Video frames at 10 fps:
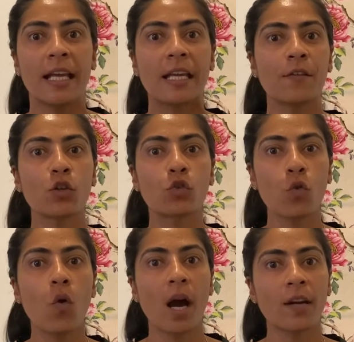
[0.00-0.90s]
Even
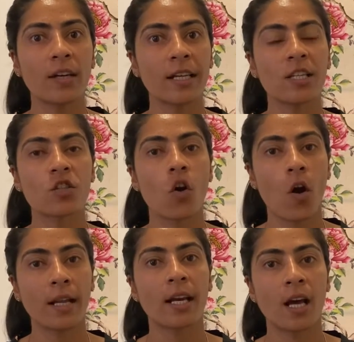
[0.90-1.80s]
200 is
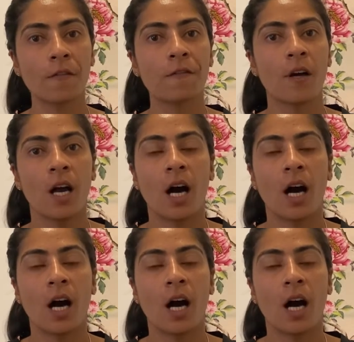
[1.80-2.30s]
not enough